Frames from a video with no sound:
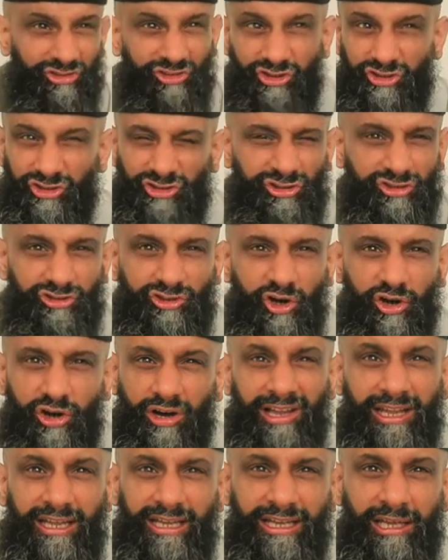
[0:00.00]
just
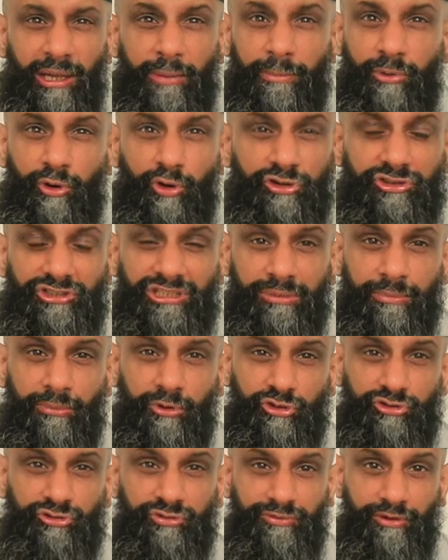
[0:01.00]
not costing
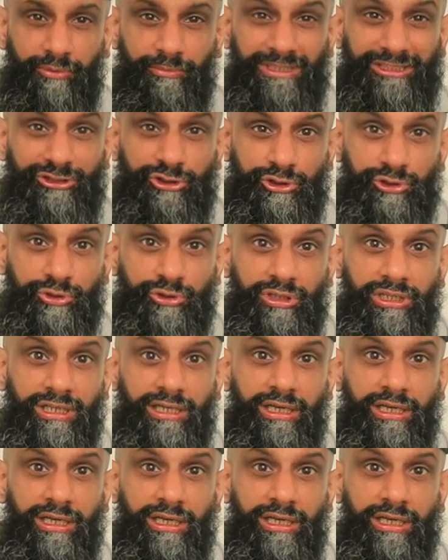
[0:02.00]
much for me to